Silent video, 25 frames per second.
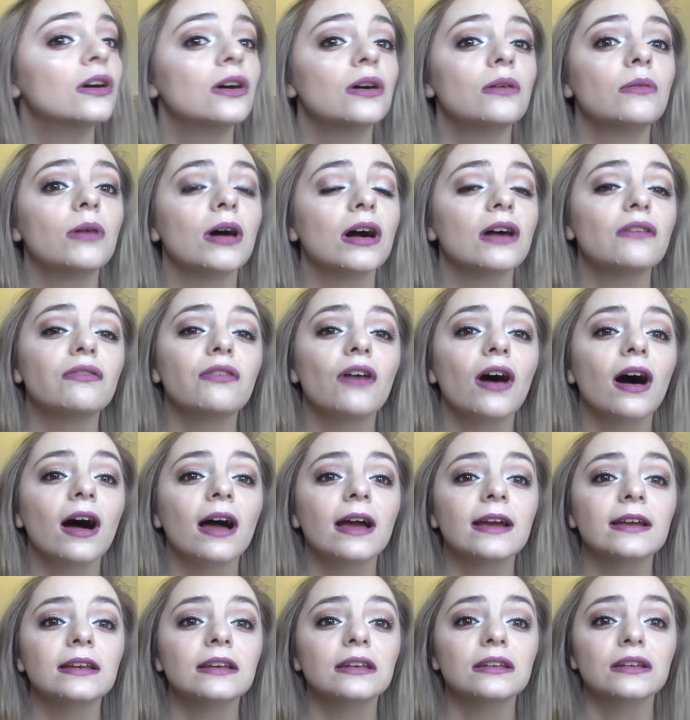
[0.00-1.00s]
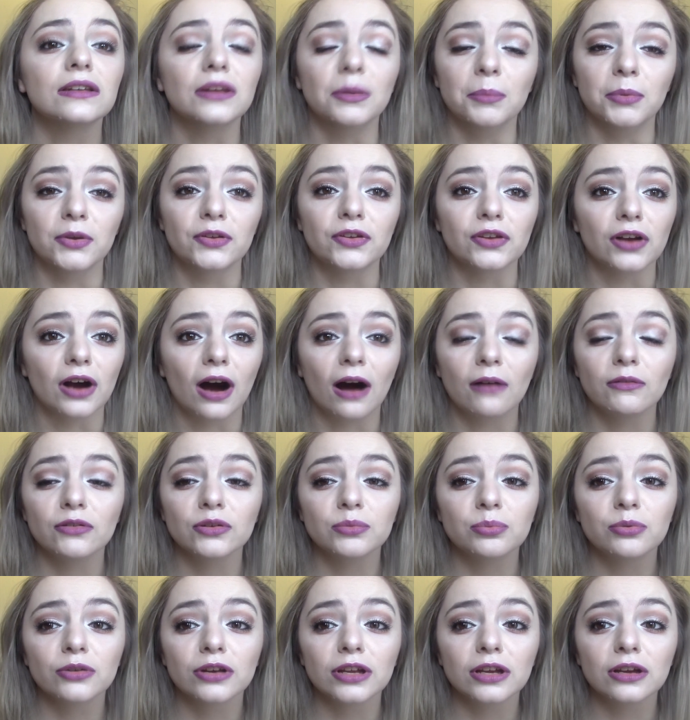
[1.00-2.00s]
work fine, the mascara's
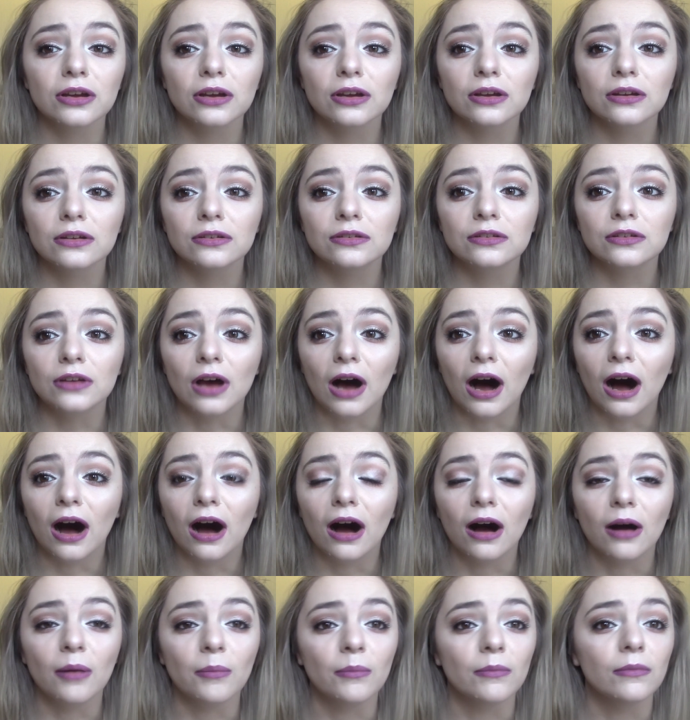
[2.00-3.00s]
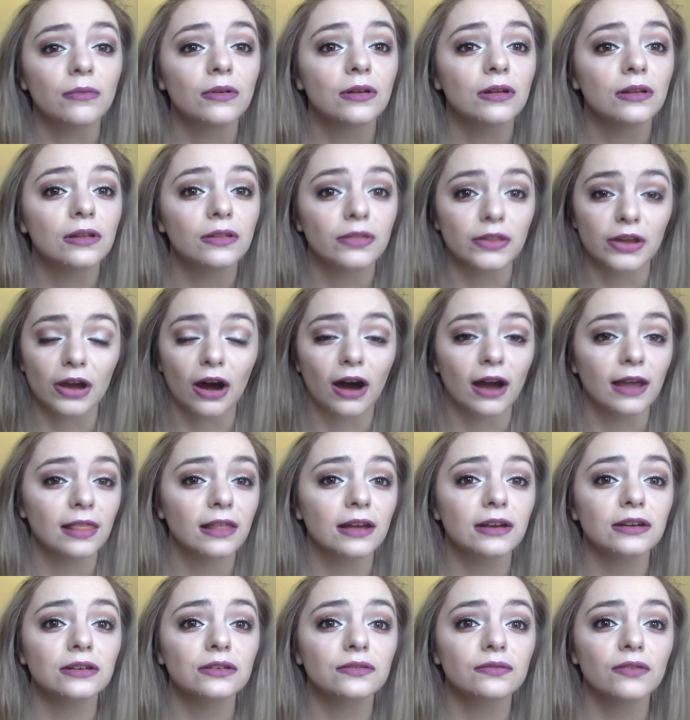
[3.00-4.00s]
pretty good, the
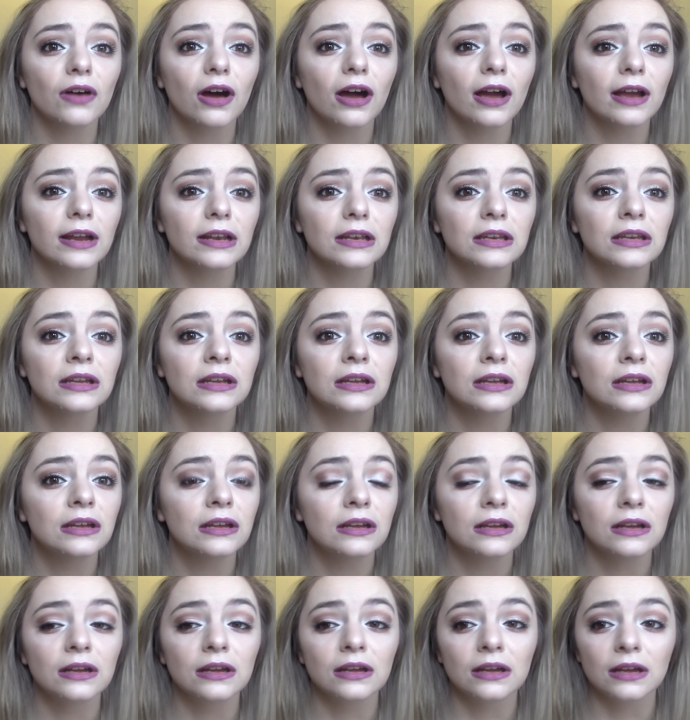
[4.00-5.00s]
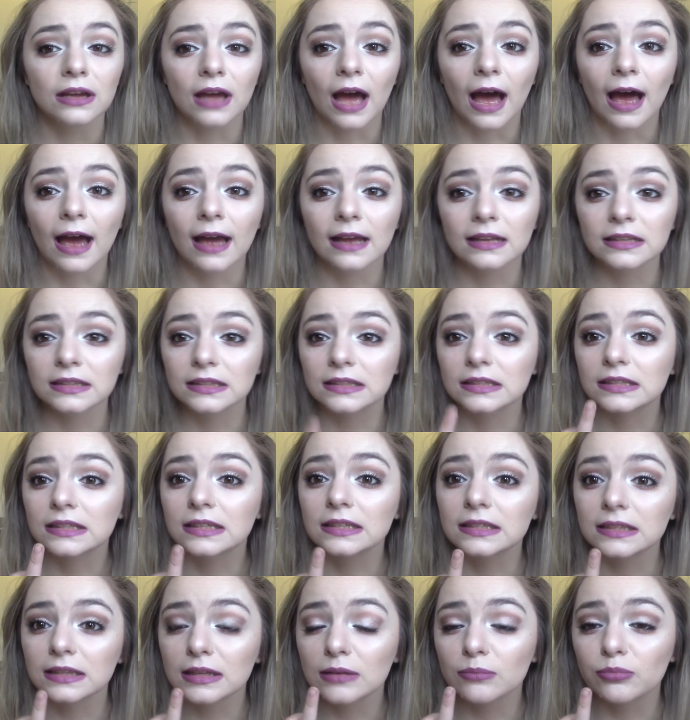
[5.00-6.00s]
eyeliner's fine, and
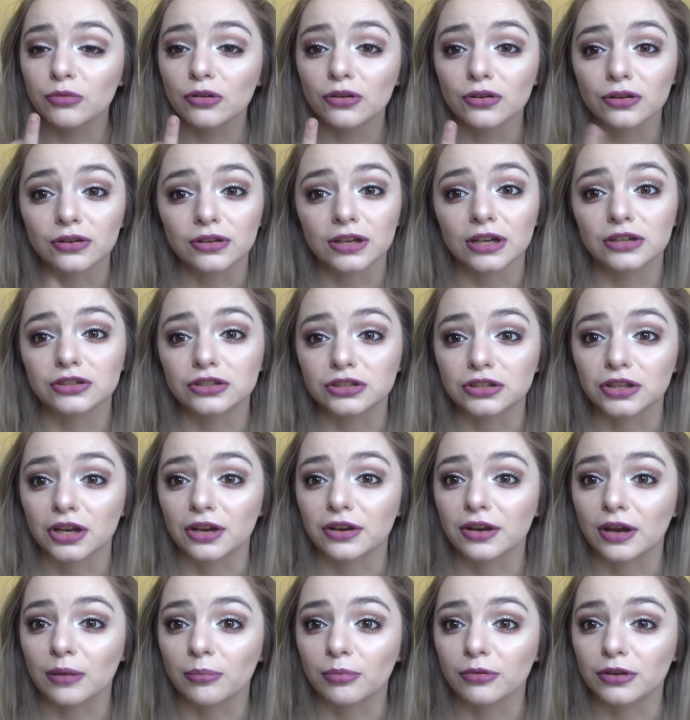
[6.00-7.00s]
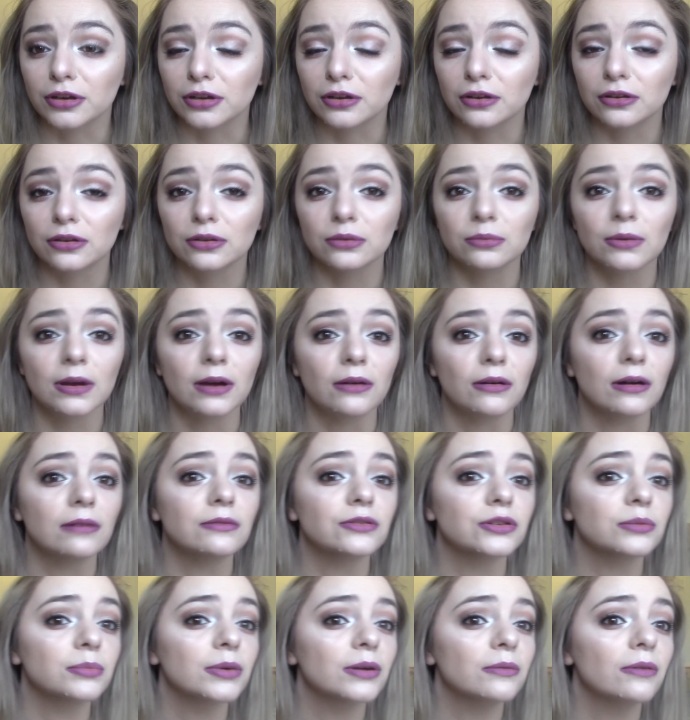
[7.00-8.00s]
this lip product actually turned out pretty good as well. I
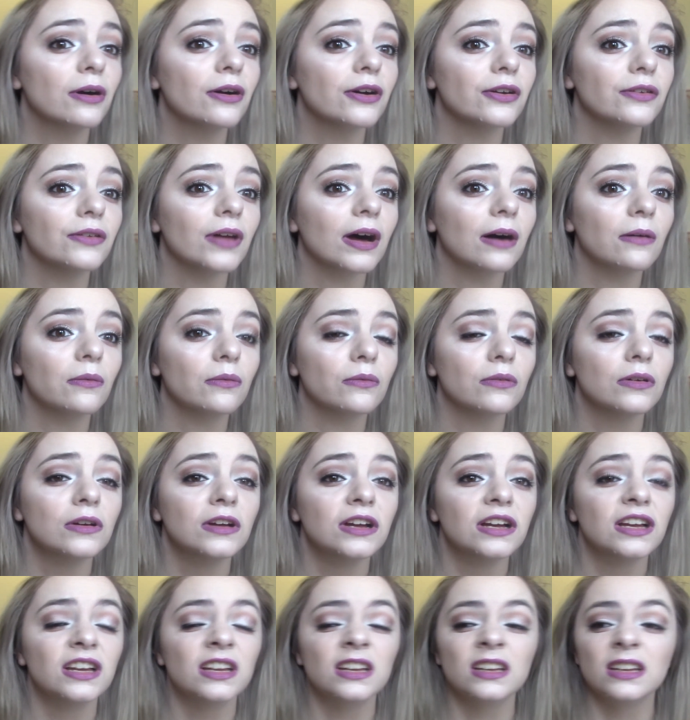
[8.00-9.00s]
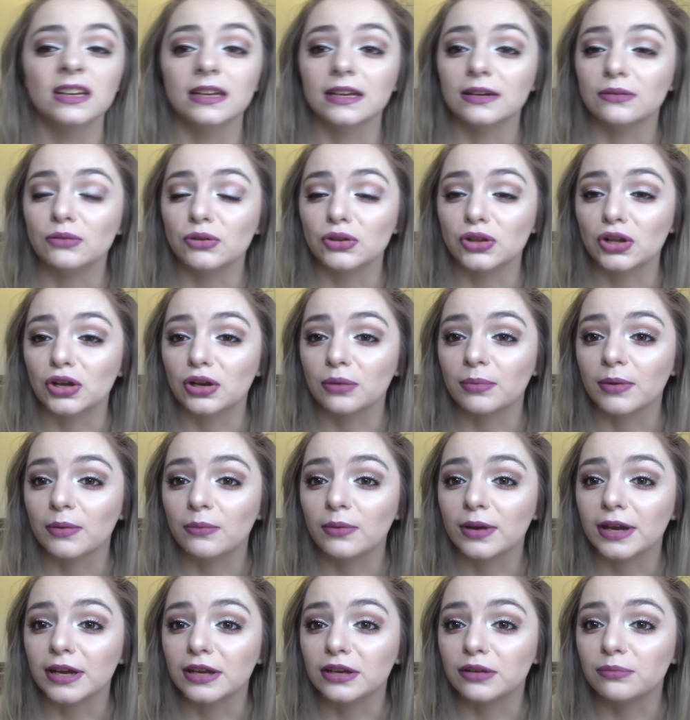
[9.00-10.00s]
was a bit worried that it would look a bit
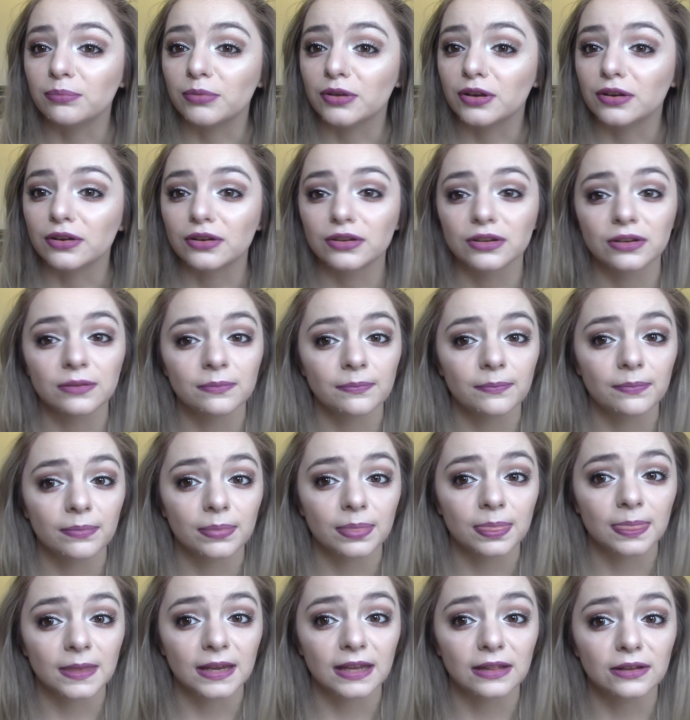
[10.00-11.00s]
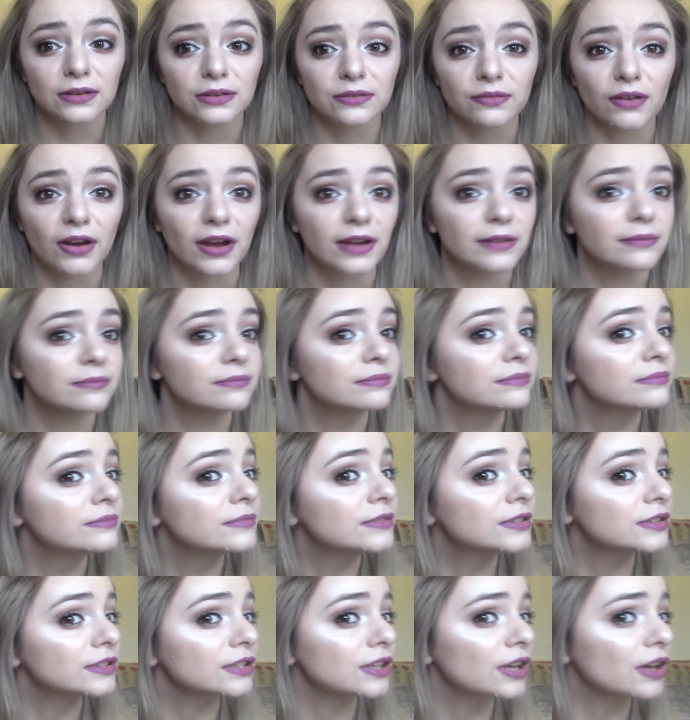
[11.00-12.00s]
weird, but it looks fine.
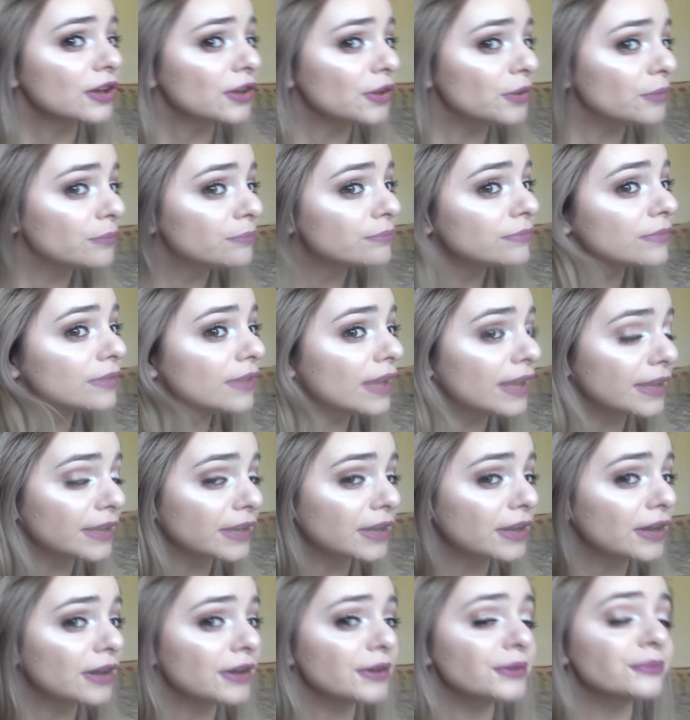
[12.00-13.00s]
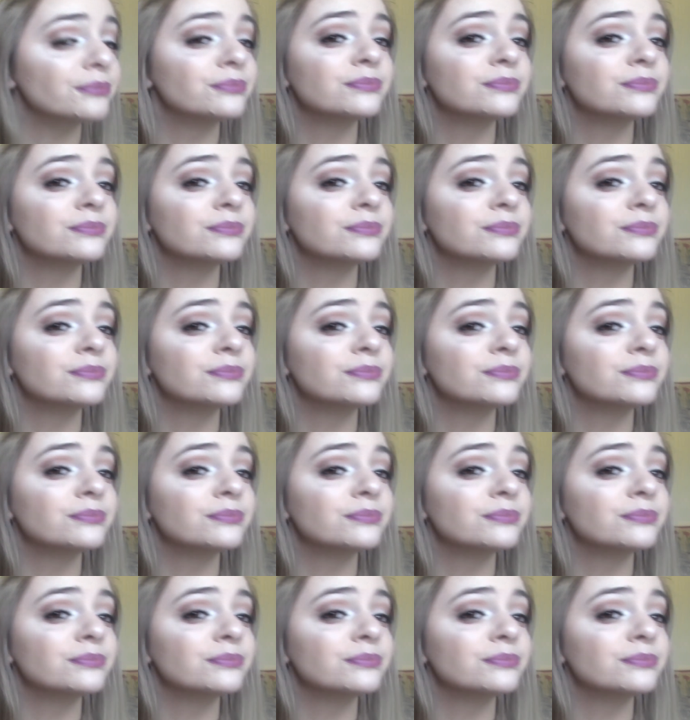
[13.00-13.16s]
So, there you go.